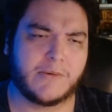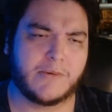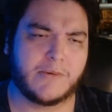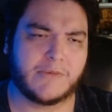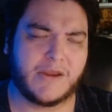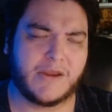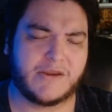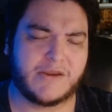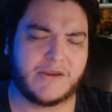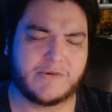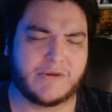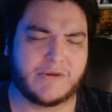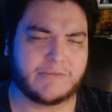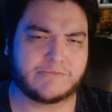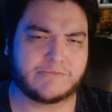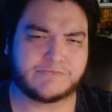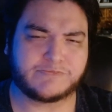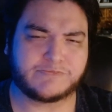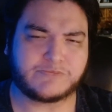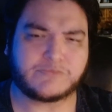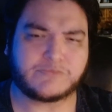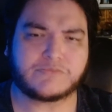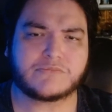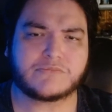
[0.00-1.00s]
Anyway,
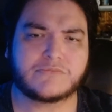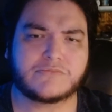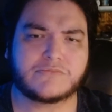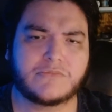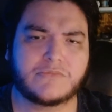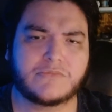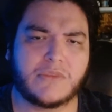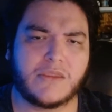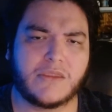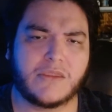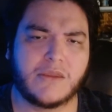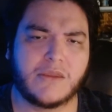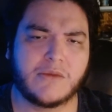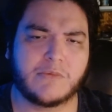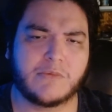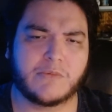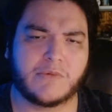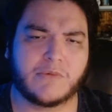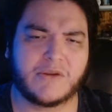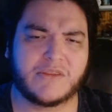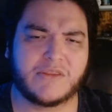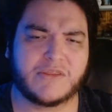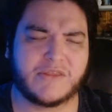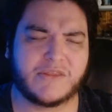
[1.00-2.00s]
one
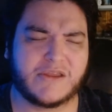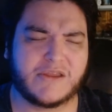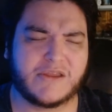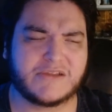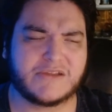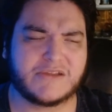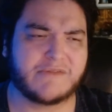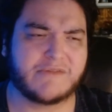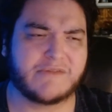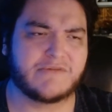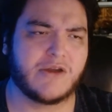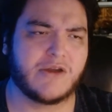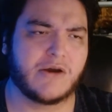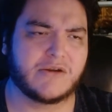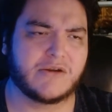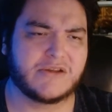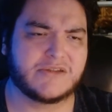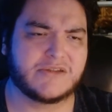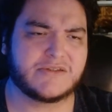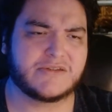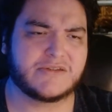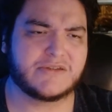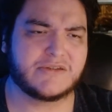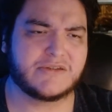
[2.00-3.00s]
of the things I've noticed